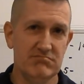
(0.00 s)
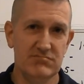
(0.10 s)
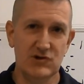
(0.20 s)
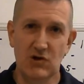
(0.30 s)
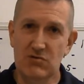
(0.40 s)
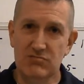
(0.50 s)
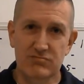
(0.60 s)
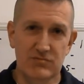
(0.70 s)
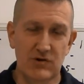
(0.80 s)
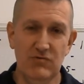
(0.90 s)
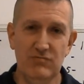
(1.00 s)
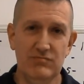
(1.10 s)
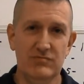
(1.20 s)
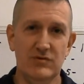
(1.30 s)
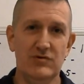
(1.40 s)
So who,
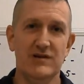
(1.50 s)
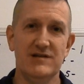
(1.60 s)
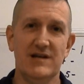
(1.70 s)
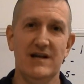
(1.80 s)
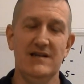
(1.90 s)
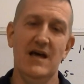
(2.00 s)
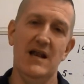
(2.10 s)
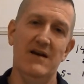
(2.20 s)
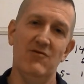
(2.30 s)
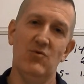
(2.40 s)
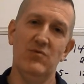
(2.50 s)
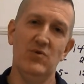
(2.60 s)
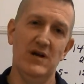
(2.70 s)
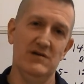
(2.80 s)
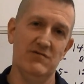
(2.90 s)
who doesn't like that? Everyone
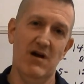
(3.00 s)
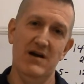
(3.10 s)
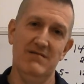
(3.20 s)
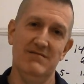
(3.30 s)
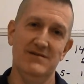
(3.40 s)
wins, right?